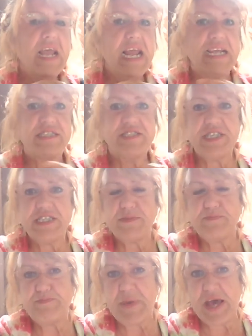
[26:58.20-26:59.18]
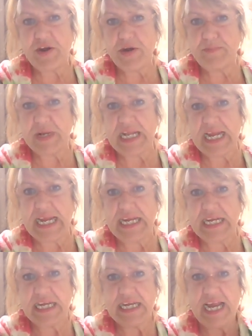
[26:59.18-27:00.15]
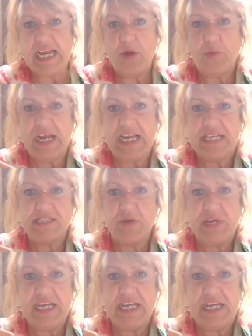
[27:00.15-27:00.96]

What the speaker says: it's just better planning. Anyway, so